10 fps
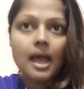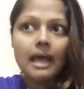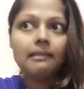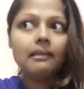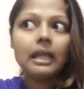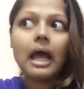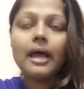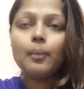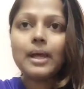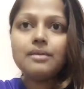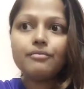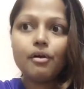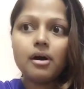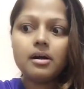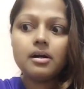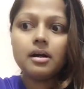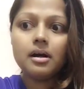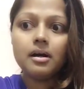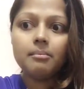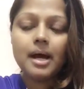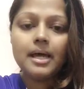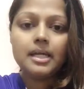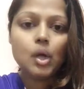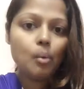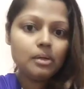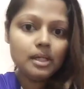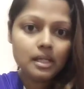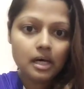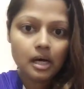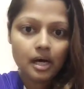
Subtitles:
And then I went for my normal